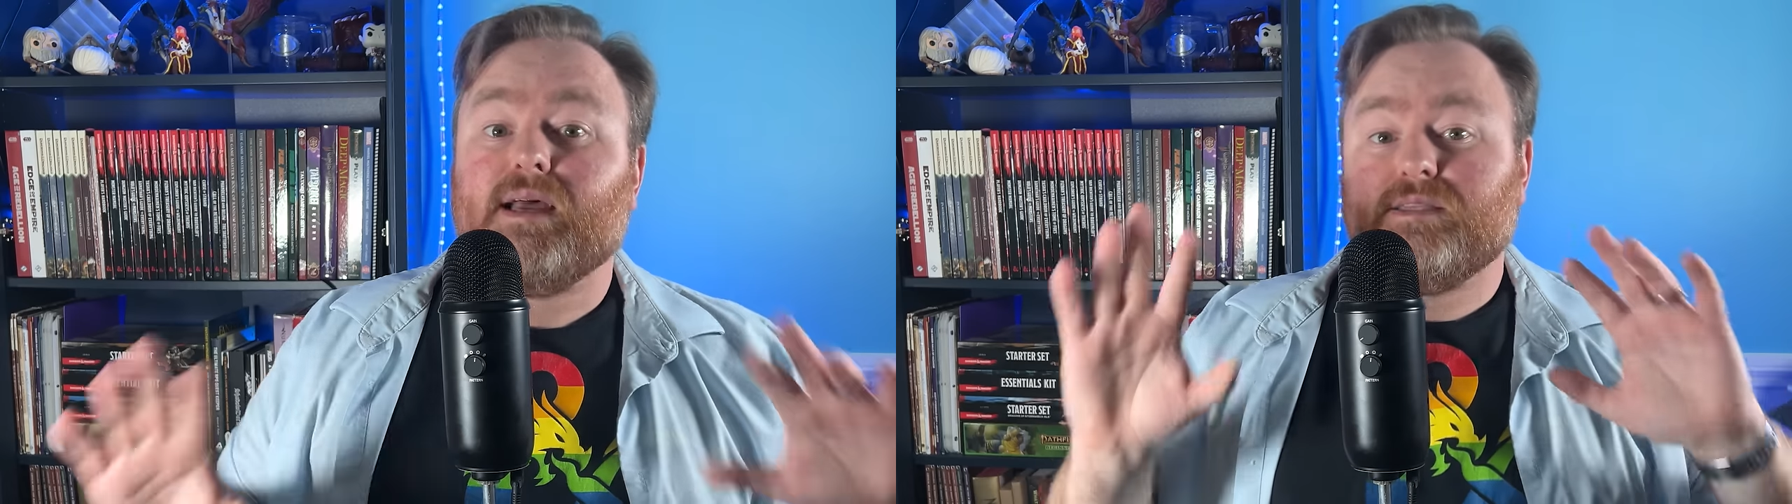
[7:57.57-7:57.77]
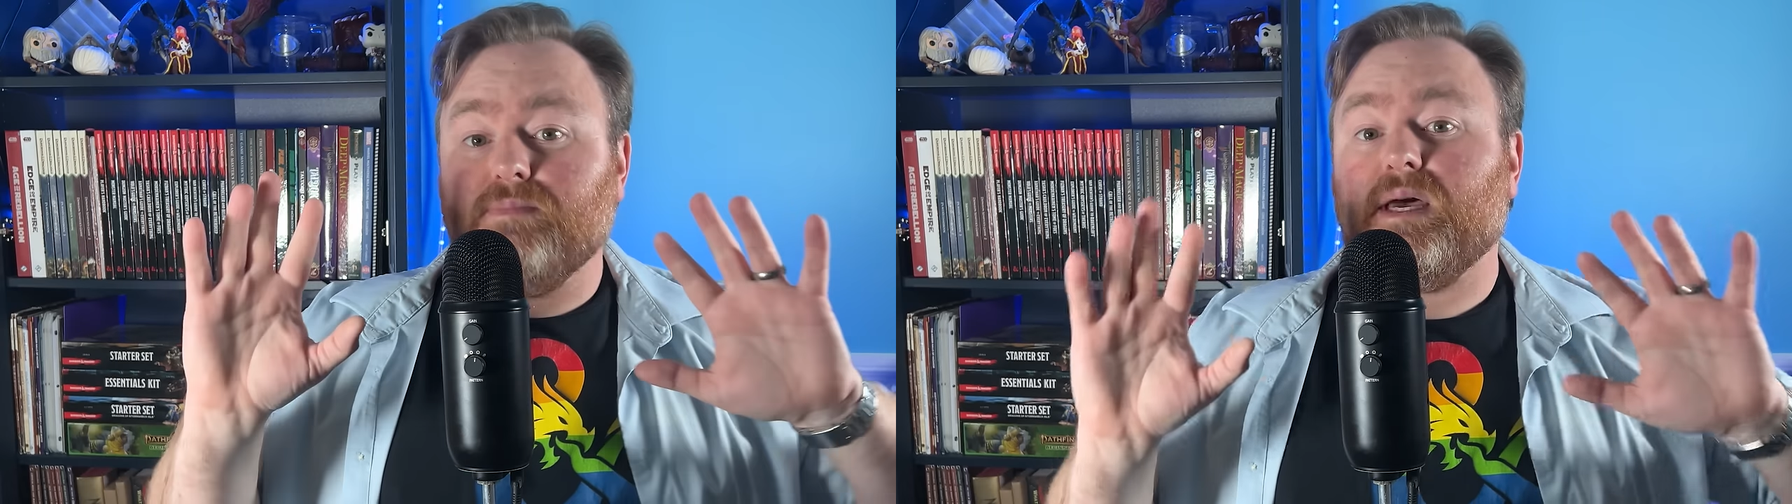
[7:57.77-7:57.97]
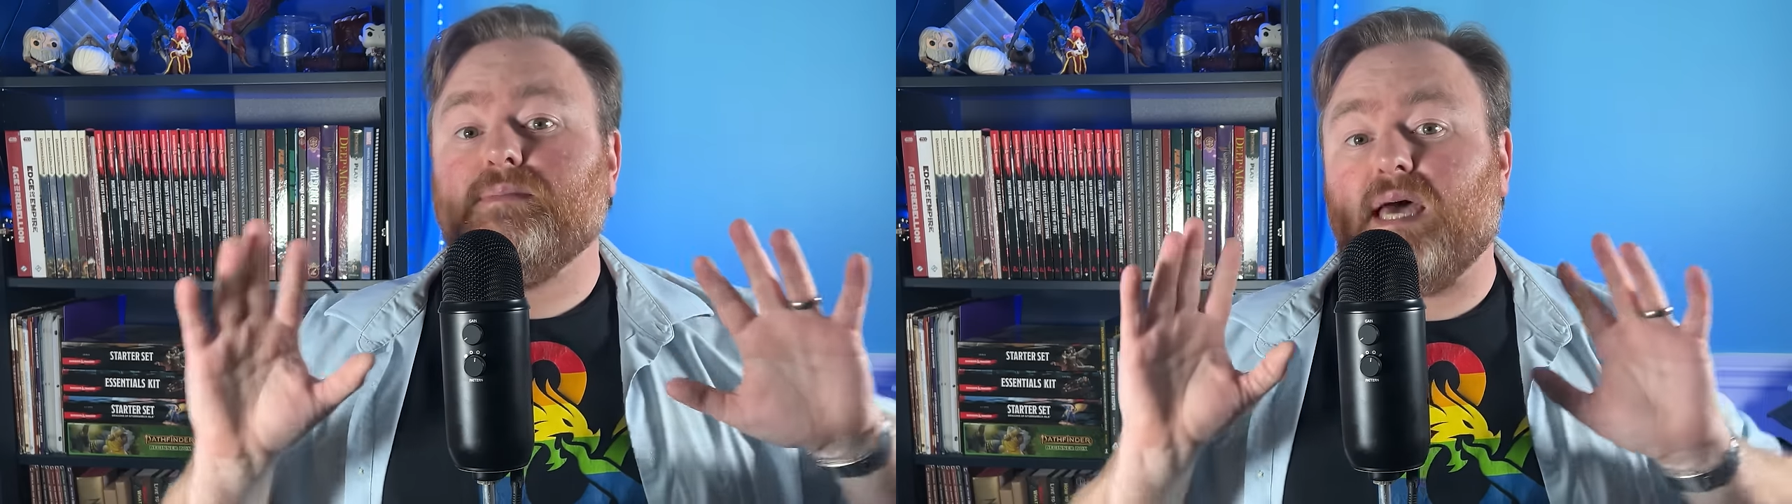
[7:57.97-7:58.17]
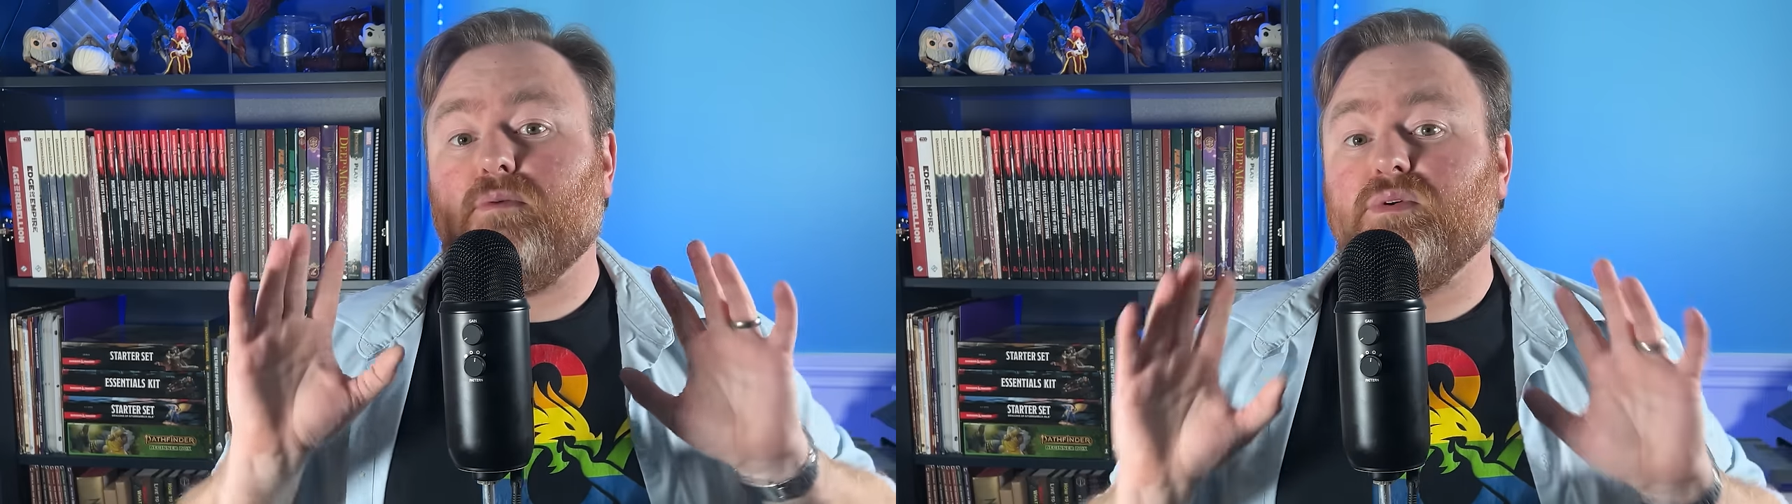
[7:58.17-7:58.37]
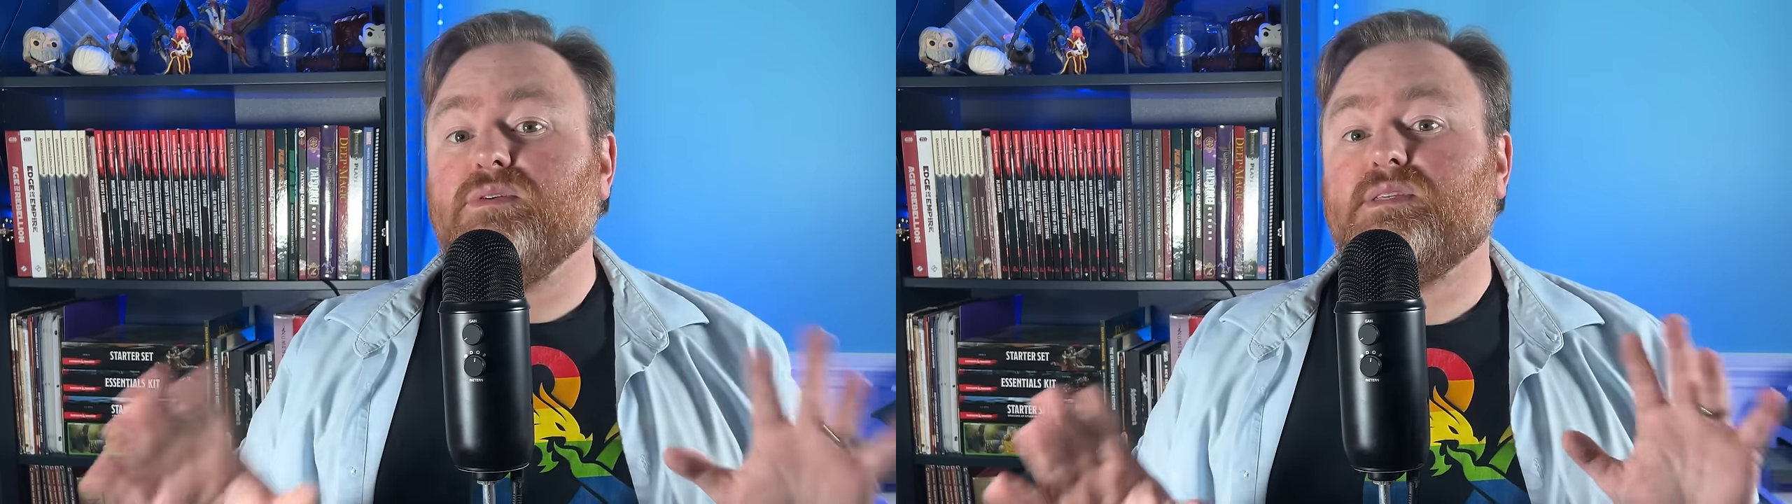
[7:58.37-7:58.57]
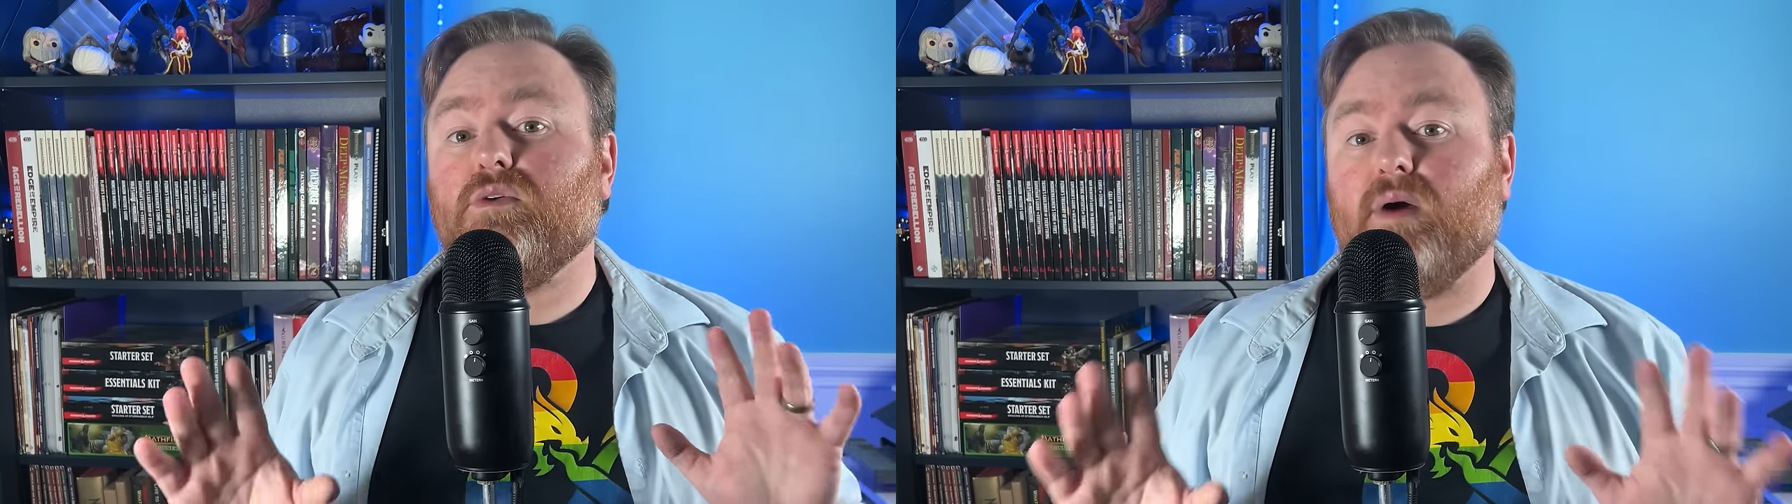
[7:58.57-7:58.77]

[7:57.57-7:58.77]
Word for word: Sometimes I will still